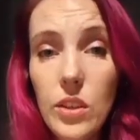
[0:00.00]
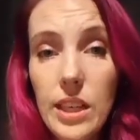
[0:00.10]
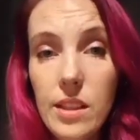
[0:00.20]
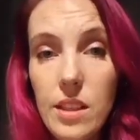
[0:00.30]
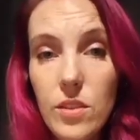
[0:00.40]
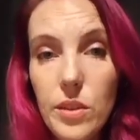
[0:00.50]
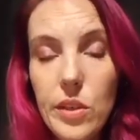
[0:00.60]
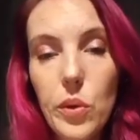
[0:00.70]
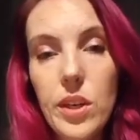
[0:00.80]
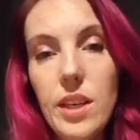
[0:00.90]
During this
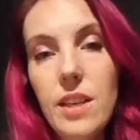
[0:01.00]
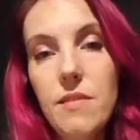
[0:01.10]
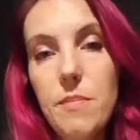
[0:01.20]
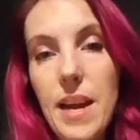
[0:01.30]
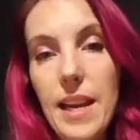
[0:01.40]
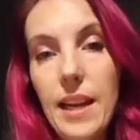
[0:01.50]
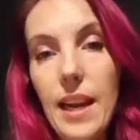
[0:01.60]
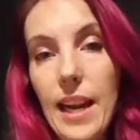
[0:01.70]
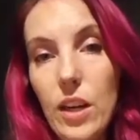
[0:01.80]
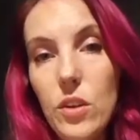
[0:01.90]
recording of
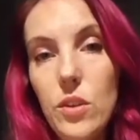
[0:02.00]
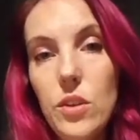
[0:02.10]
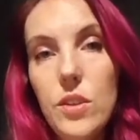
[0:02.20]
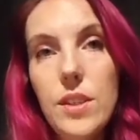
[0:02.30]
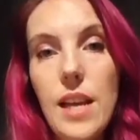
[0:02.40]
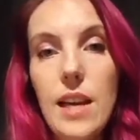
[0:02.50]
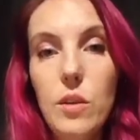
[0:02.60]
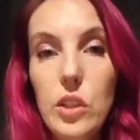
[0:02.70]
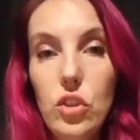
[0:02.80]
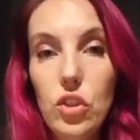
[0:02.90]
my ankles,
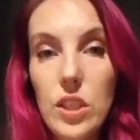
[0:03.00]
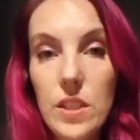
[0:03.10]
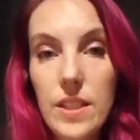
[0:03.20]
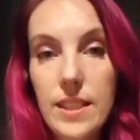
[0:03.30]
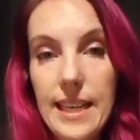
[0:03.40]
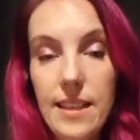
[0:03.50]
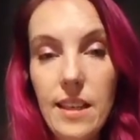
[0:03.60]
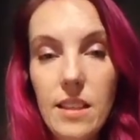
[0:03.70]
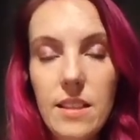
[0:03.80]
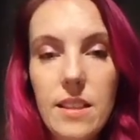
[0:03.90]
I was just
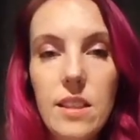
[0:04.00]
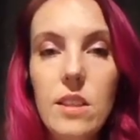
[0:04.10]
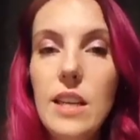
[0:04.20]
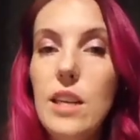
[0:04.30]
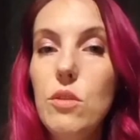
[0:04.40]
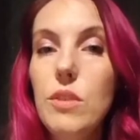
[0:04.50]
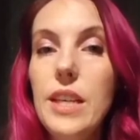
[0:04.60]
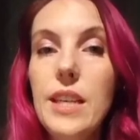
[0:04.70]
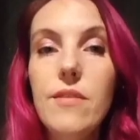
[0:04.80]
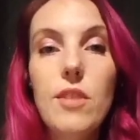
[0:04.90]
standing still
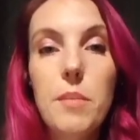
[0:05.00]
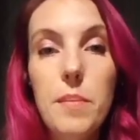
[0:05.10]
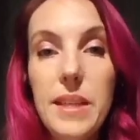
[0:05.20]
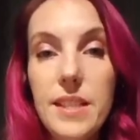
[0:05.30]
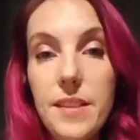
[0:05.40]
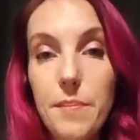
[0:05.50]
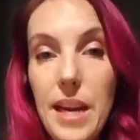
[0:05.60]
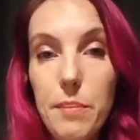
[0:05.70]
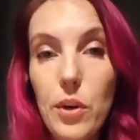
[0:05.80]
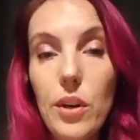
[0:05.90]
and reading from a piece
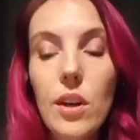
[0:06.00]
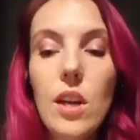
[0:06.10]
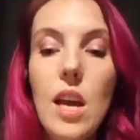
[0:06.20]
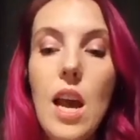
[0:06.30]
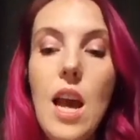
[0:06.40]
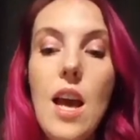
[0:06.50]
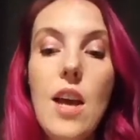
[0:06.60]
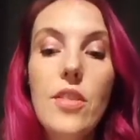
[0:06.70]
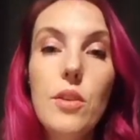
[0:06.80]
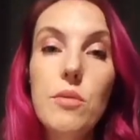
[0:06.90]
of paper.
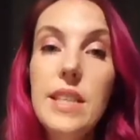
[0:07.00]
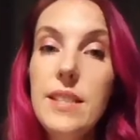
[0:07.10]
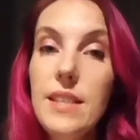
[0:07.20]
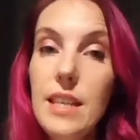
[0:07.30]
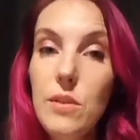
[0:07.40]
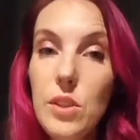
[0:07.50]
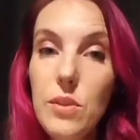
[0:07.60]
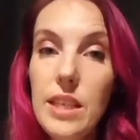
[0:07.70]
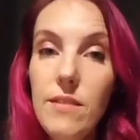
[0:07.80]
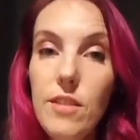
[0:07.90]
The reason I
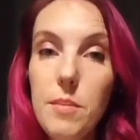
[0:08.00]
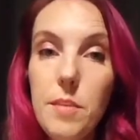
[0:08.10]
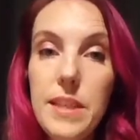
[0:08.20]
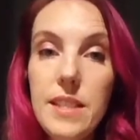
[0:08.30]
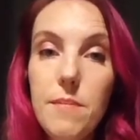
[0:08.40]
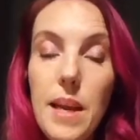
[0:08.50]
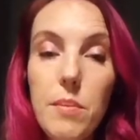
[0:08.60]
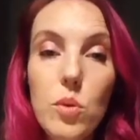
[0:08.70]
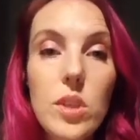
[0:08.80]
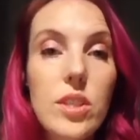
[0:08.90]
was reading from a piece of
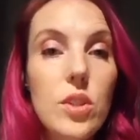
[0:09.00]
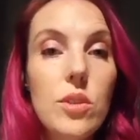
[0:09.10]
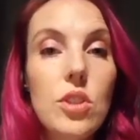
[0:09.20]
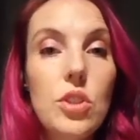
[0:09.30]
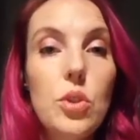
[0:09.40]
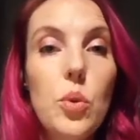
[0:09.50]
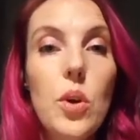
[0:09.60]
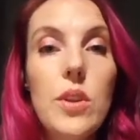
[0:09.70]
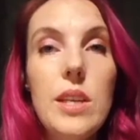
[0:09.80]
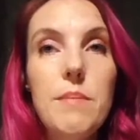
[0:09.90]
paper was to
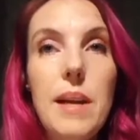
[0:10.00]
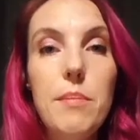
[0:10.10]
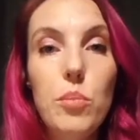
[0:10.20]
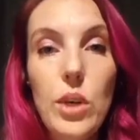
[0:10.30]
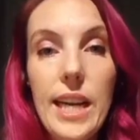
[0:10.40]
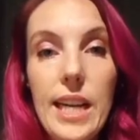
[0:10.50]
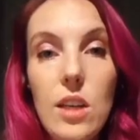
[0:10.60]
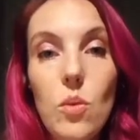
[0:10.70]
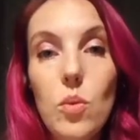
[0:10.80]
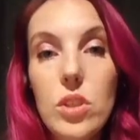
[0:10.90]
ensure that my
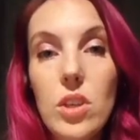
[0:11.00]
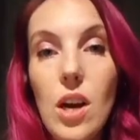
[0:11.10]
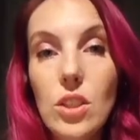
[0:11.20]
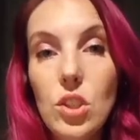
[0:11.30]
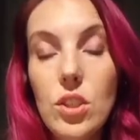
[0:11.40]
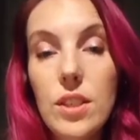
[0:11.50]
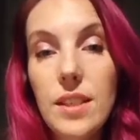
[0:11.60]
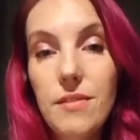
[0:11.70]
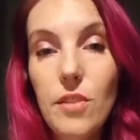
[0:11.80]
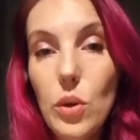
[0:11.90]
brain was
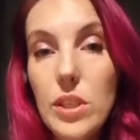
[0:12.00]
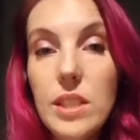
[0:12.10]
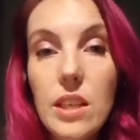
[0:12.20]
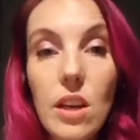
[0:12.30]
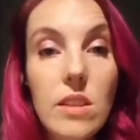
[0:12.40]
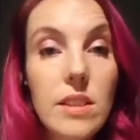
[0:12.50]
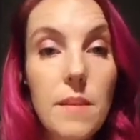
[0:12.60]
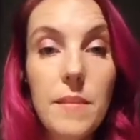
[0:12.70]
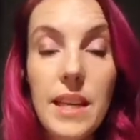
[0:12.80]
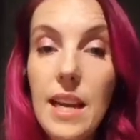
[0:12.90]
consciously focusing on
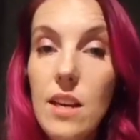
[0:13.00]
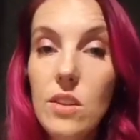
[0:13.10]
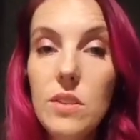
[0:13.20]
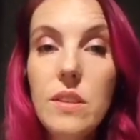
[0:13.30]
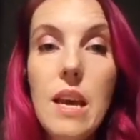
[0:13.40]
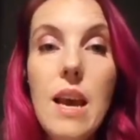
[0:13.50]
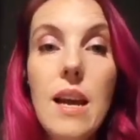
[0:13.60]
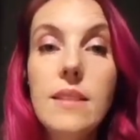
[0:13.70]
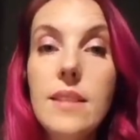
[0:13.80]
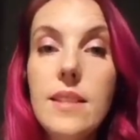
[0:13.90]
something else
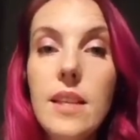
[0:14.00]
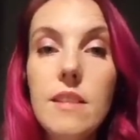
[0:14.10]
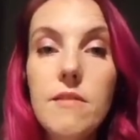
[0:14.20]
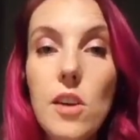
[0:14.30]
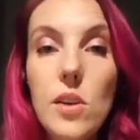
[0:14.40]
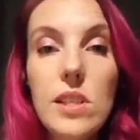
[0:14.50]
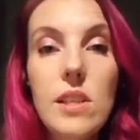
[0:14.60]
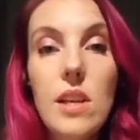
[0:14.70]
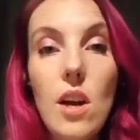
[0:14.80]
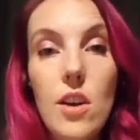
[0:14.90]
instead of
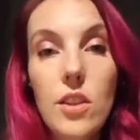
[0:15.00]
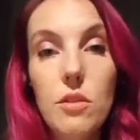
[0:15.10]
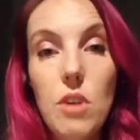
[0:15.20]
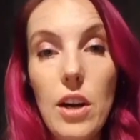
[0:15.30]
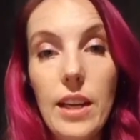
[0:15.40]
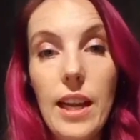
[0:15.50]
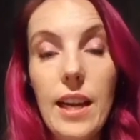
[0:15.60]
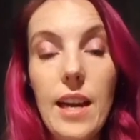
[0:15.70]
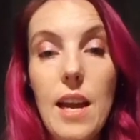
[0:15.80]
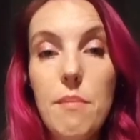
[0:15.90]
focusing on the
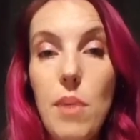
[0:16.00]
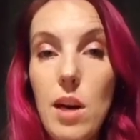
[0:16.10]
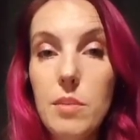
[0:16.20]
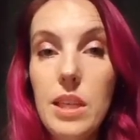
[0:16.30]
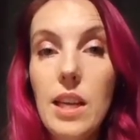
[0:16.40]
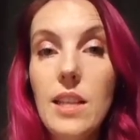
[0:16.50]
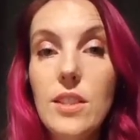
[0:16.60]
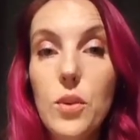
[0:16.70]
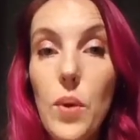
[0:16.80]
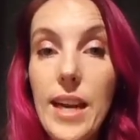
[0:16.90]
rocking and bobbing
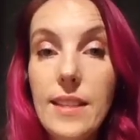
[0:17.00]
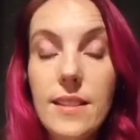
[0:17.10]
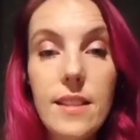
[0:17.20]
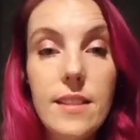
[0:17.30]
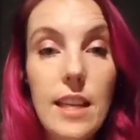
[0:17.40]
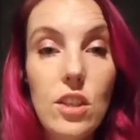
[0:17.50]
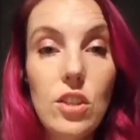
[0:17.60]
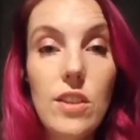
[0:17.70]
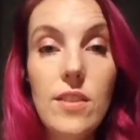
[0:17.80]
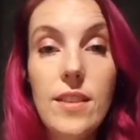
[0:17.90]
and swaying
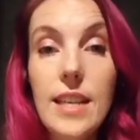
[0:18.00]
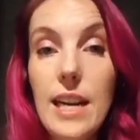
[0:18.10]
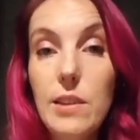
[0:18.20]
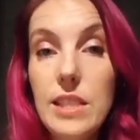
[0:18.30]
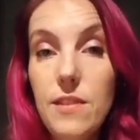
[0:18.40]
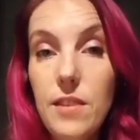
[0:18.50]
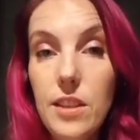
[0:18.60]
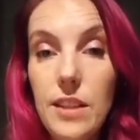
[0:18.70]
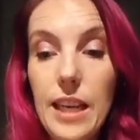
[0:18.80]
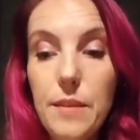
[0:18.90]
sensation that I was
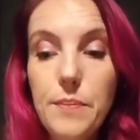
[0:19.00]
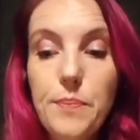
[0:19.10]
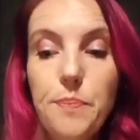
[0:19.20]
feeling.